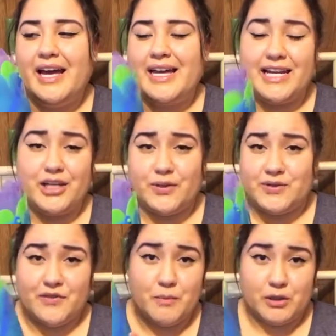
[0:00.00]
I could use
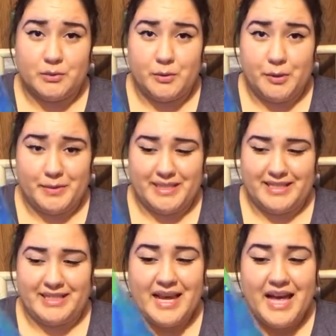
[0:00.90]
it for multiple
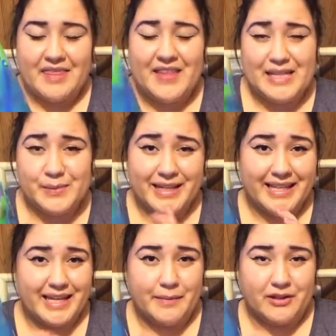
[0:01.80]
purposes. That's what I
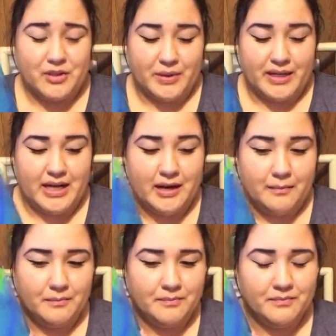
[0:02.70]
like about doing
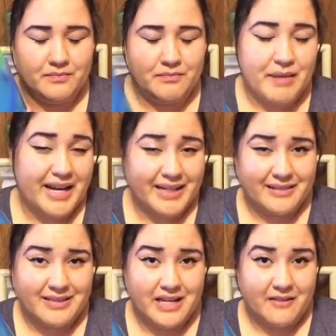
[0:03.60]

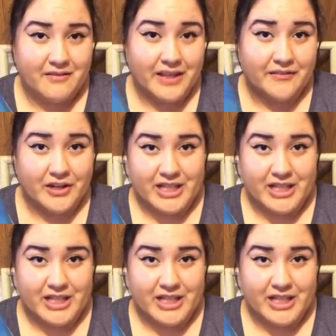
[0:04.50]
buying stuff like for